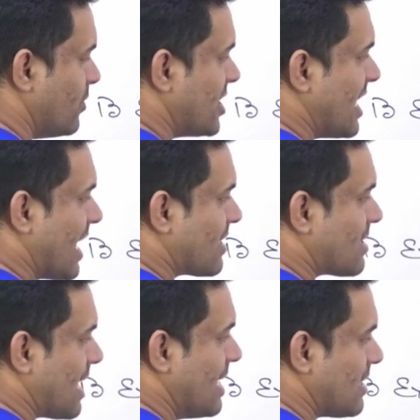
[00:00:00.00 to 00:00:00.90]
which
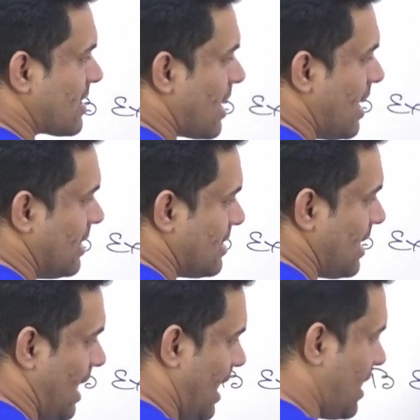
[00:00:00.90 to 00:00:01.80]
extends
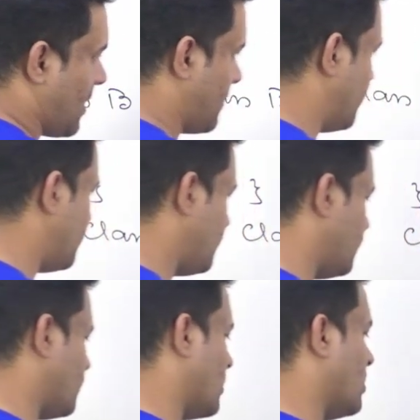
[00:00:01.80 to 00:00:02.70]
class A.
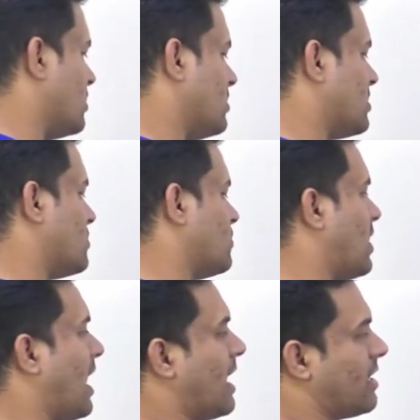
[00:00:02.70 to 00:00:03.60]
This is
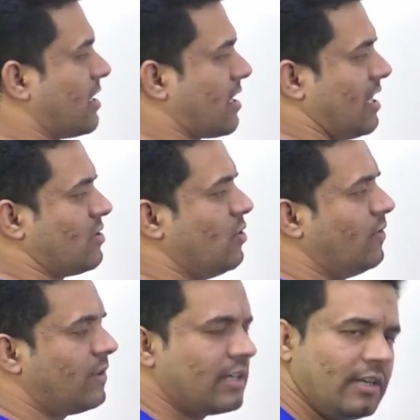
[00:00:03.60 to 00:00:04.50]
one another class you
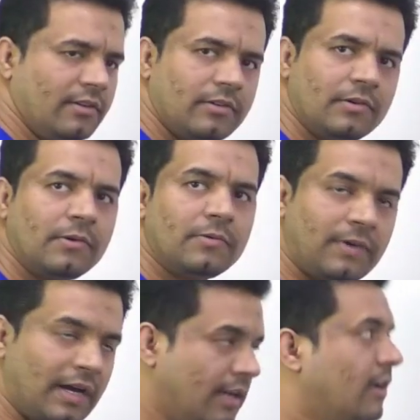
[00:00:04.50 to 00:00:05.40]
have written.
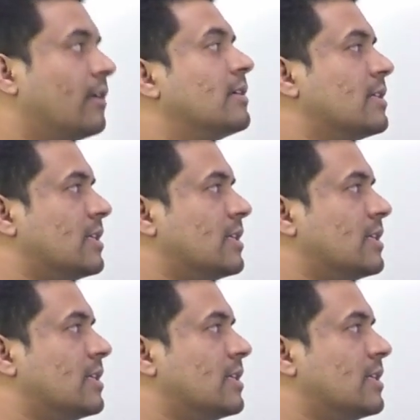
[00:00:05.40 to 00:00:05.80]
Fine.